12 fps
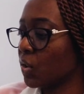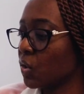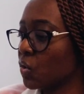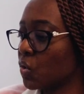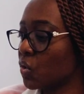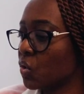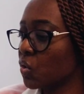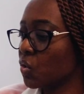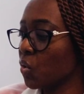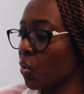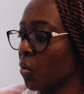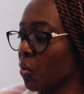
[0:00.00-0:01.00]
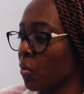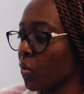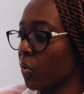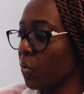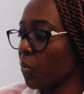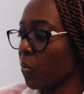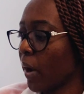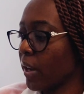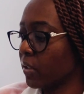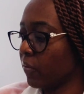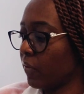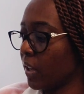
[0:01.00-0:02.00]
snow
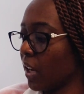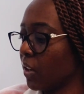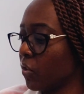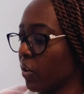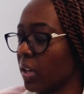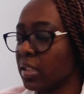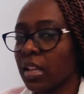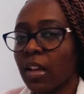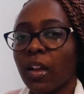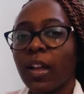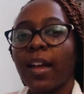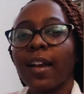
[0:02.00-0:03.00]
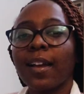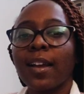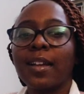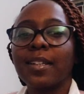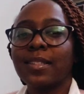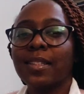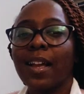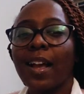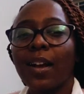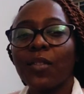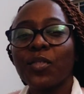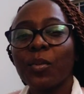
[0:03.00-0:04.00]
white flake dress. Guys,
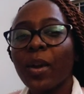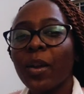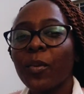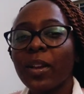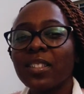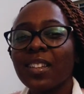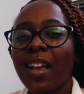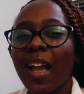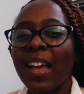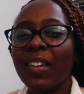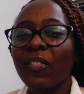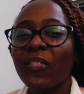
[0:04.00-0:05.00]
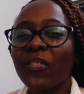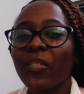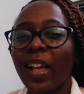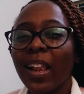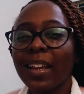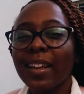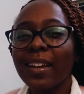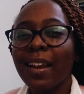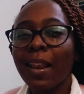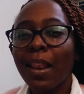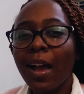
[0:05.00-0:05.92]
for my wedding, I fell in